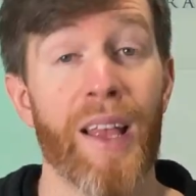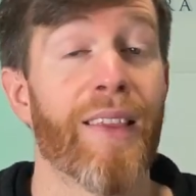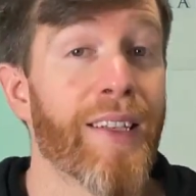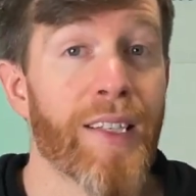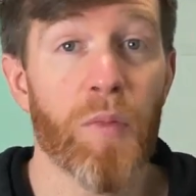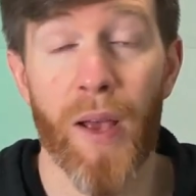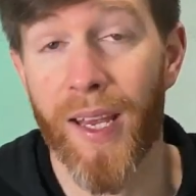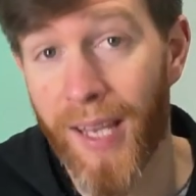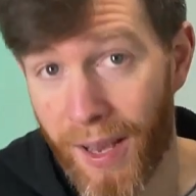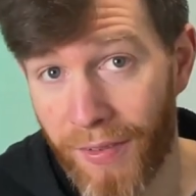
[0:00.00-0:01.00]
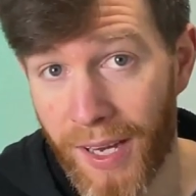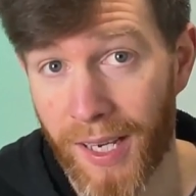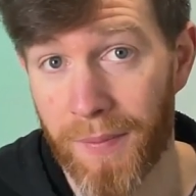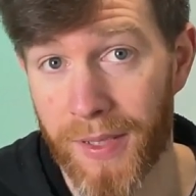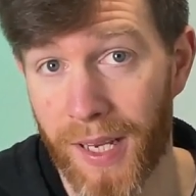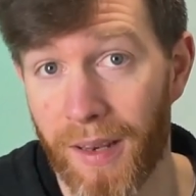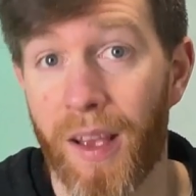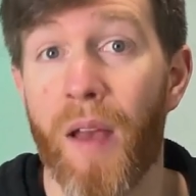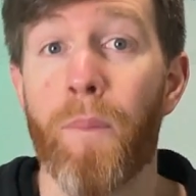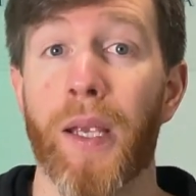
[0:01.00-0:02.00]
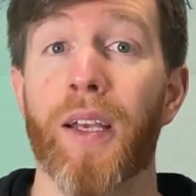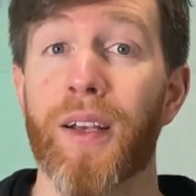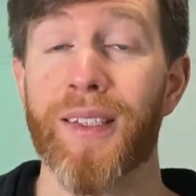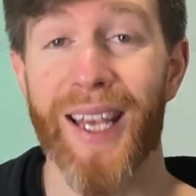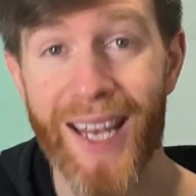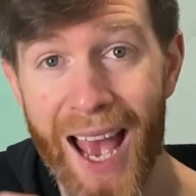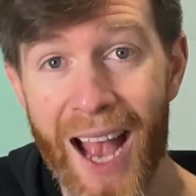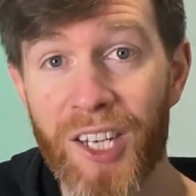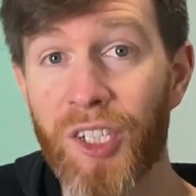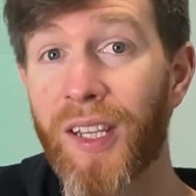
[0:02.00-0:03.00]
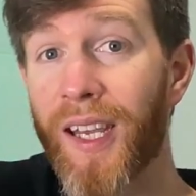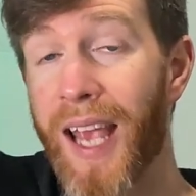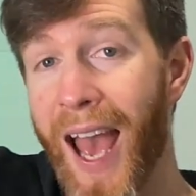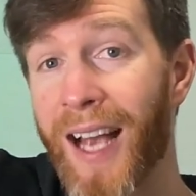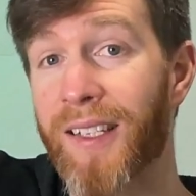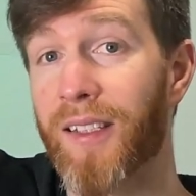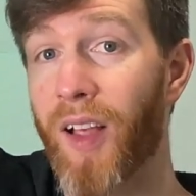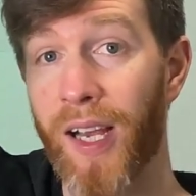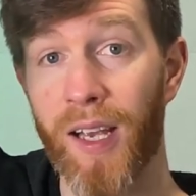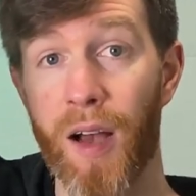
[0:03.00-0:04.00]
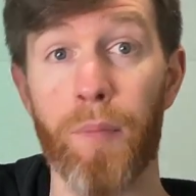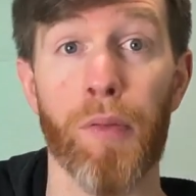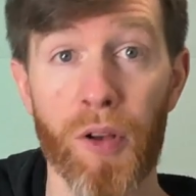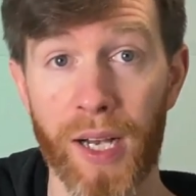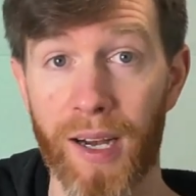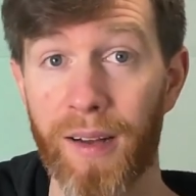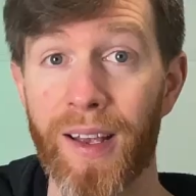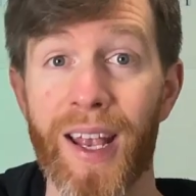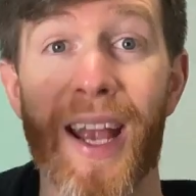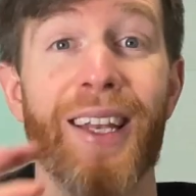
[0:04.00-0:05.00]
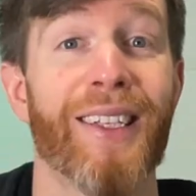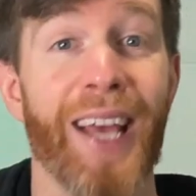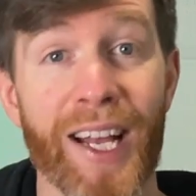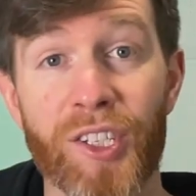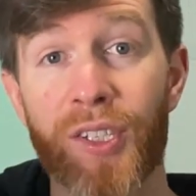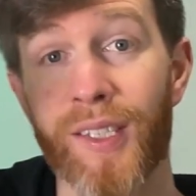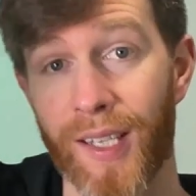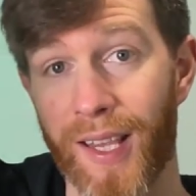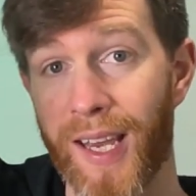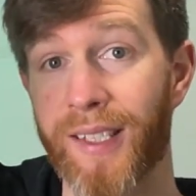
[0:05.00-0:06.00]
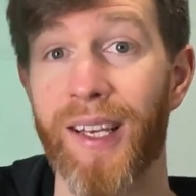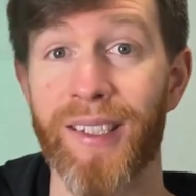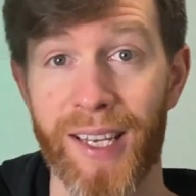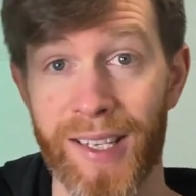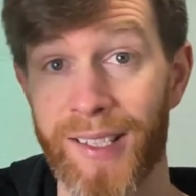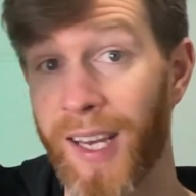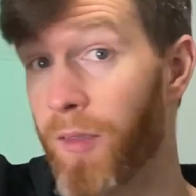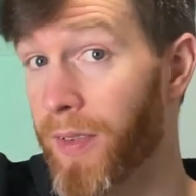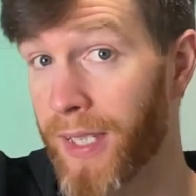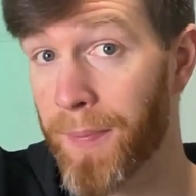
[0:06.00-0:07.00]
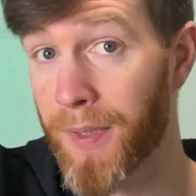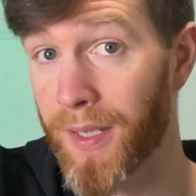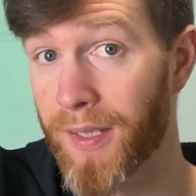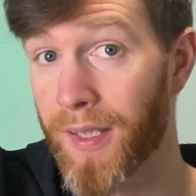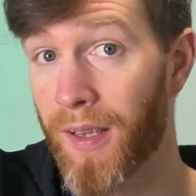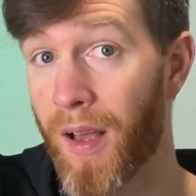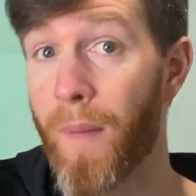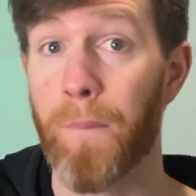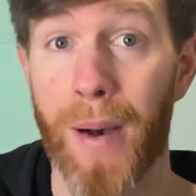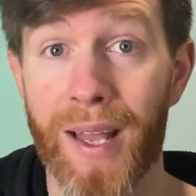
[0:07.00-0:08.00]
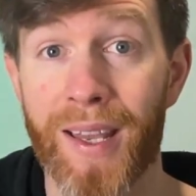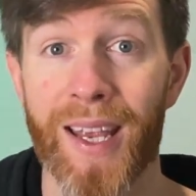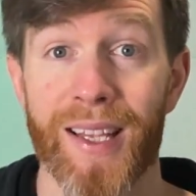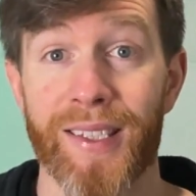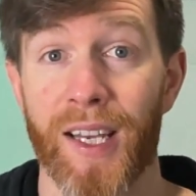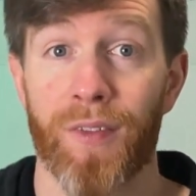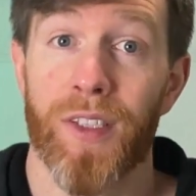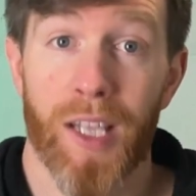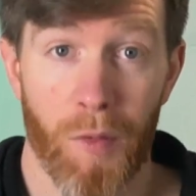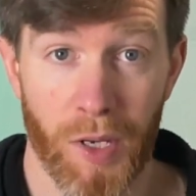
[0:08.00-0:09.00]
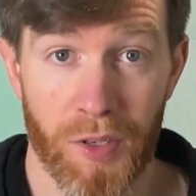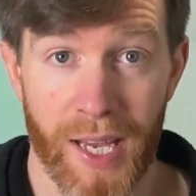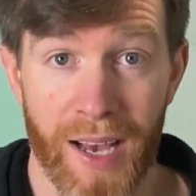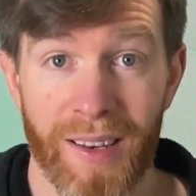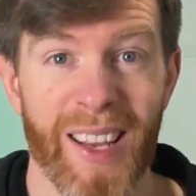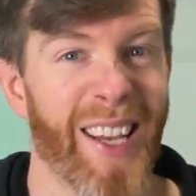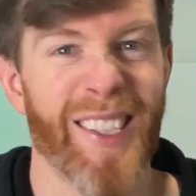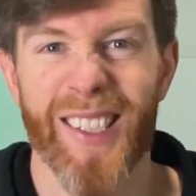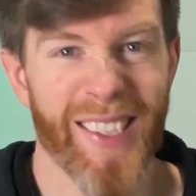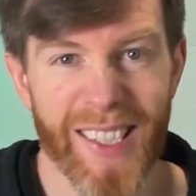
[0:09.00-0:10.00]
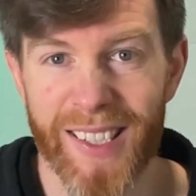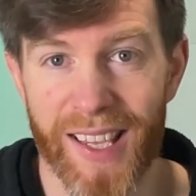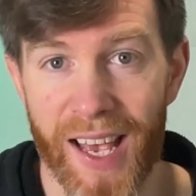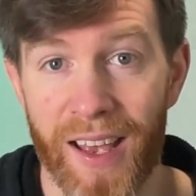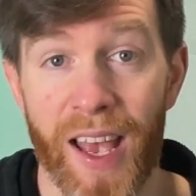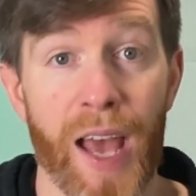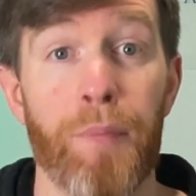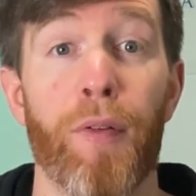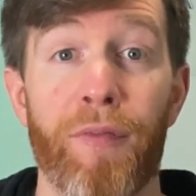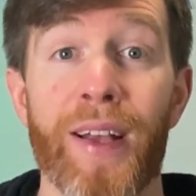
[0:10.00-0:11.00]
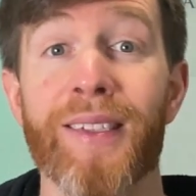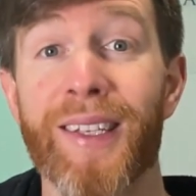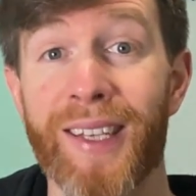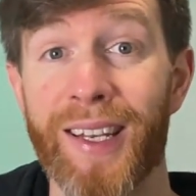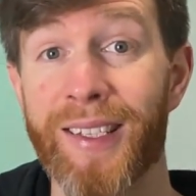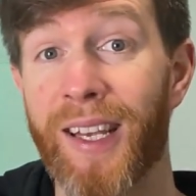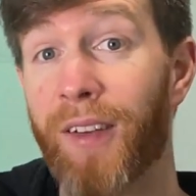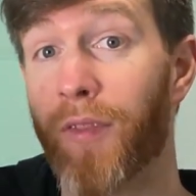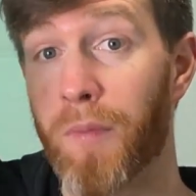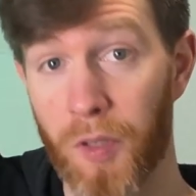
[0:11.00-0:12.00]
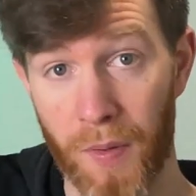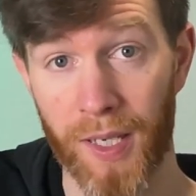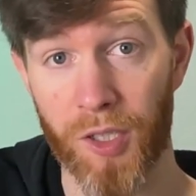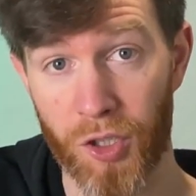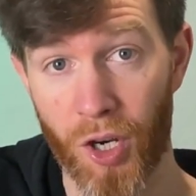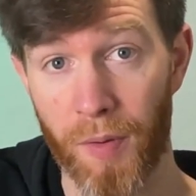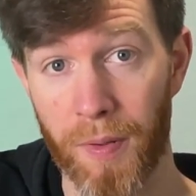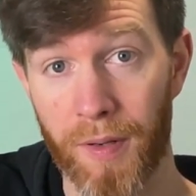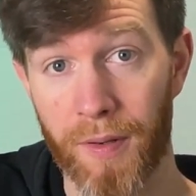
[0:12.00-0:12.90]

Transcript: This is where caffeine comes in, because it actually acts like a blocker. It attaches to these adenosine receptors, but instead of slowing you down, it just sits there and prevents adenosine from doing its job.